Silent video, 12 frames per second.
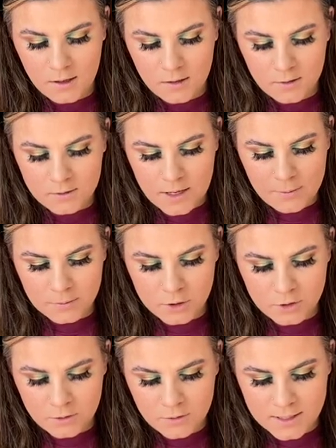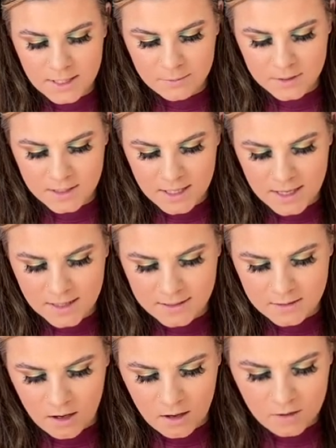So I'm just going to attempt to take this
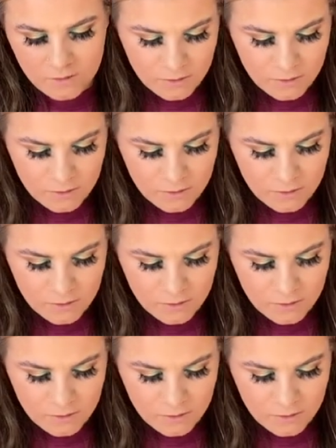off.